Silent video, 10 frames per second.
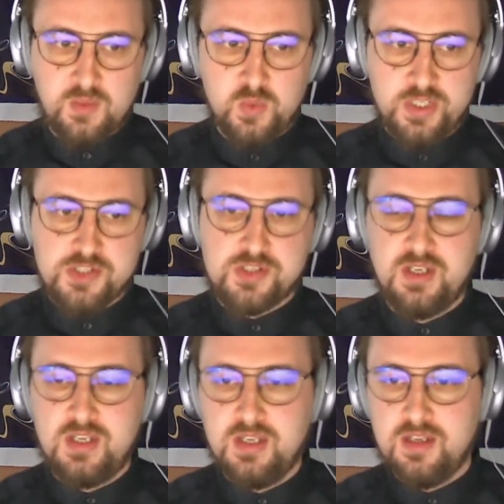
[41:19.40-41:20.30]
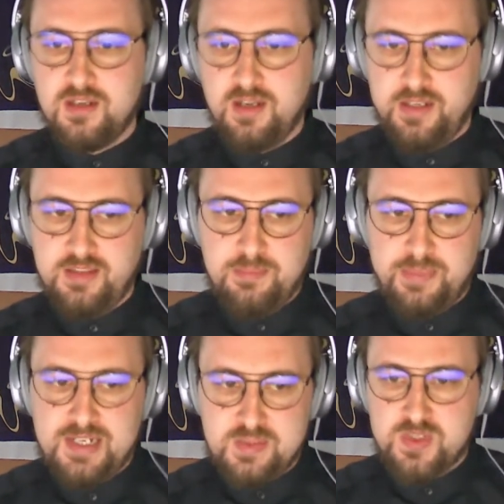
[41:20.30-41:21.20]
Which in the
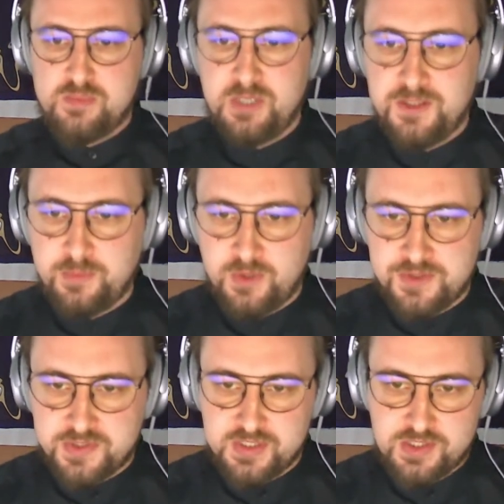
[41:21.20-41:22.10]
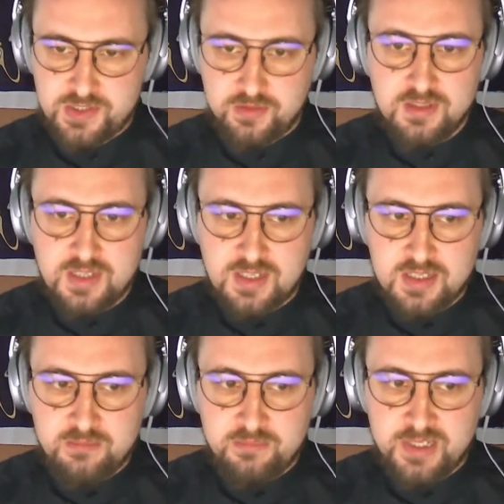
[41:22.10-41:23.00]
past was built upon tradition.
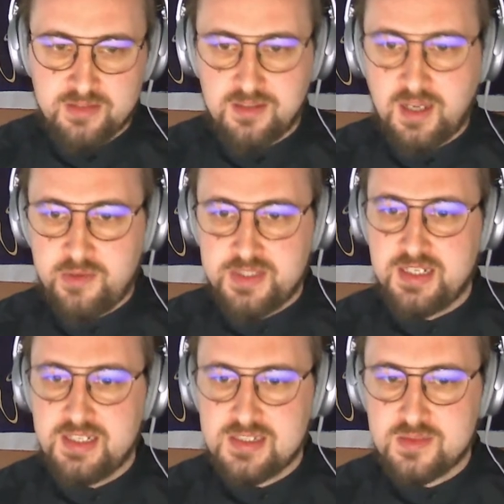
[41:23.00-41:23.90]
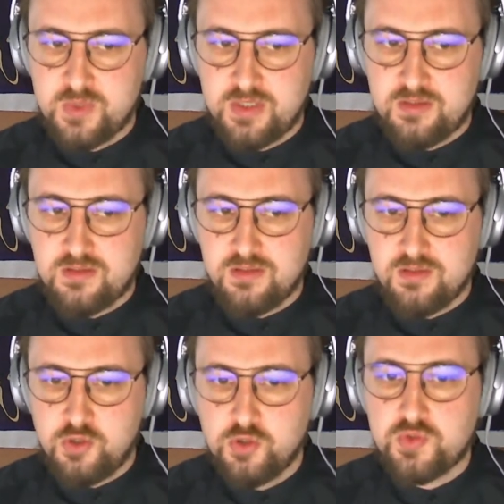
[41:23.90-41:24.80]
But nowadays, with
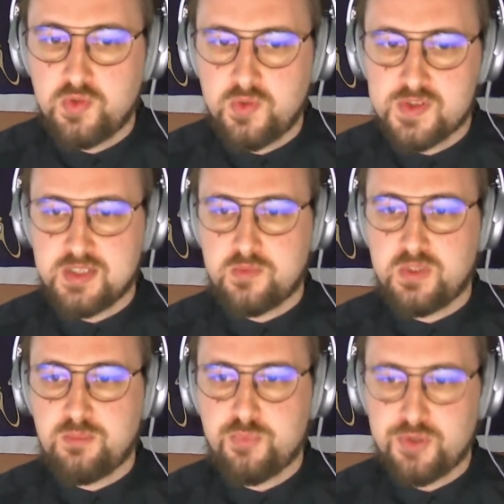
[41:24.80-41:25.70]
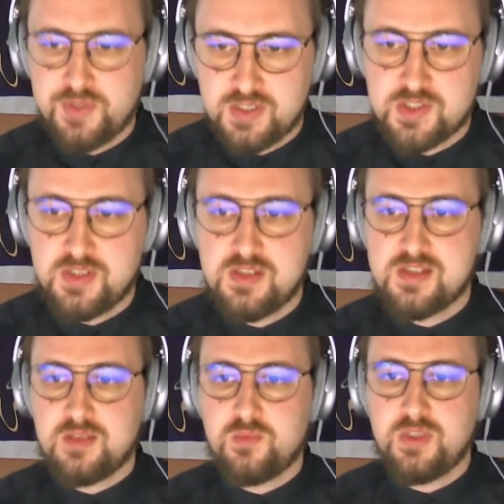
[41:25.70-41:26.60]
new tools and with
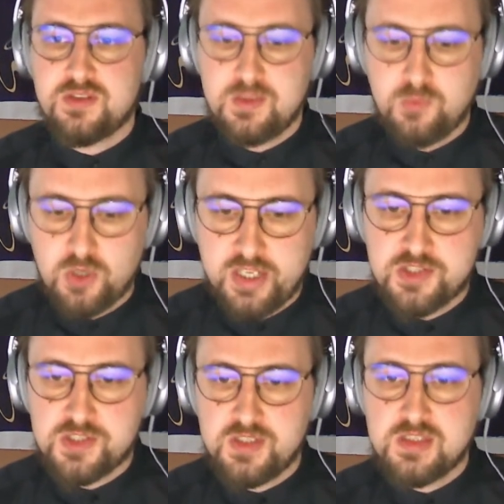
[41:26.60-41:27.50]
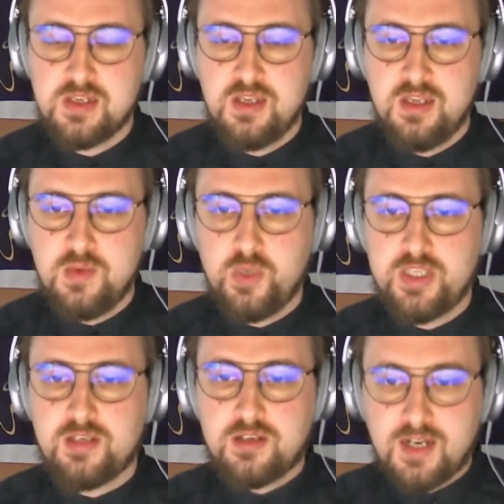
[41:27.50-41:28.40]
predictions and with simulations, we
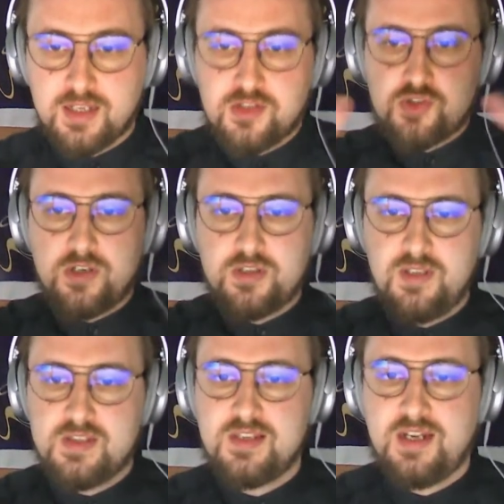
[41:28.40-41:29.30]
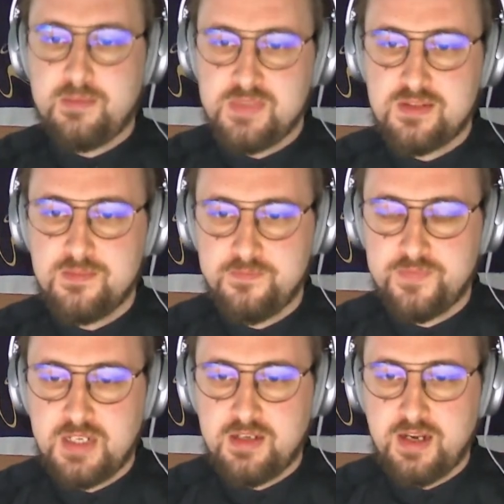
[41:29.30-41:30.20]
can cut short these times.
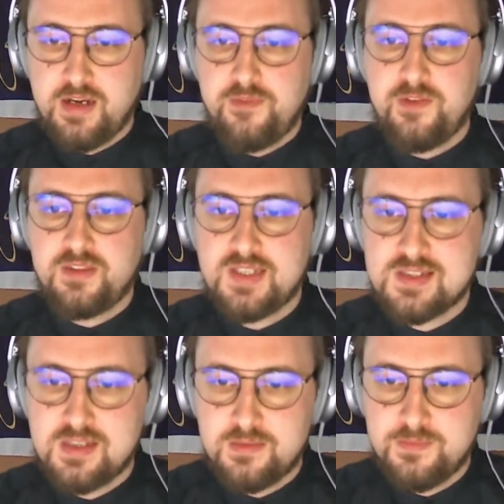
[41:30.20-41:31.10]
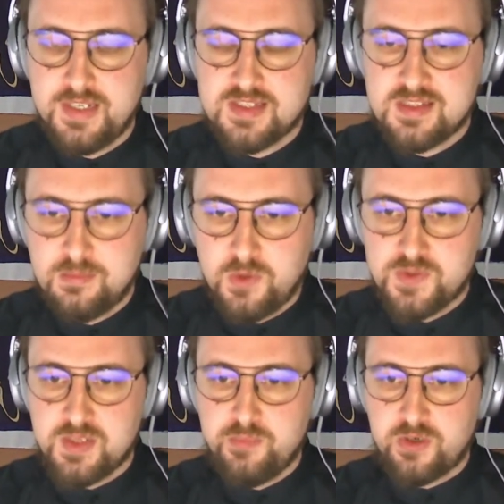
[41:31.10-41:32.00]
And I think that's the
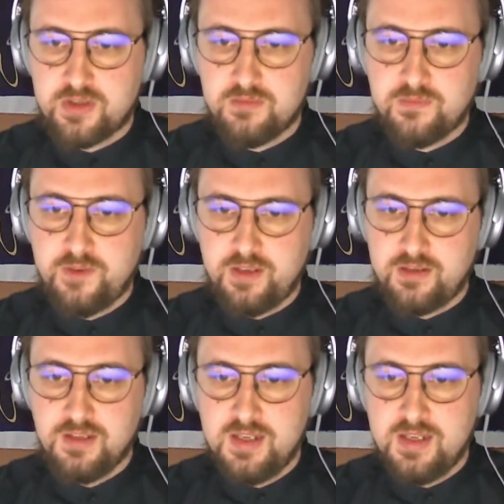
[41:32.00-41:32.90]
most important thing.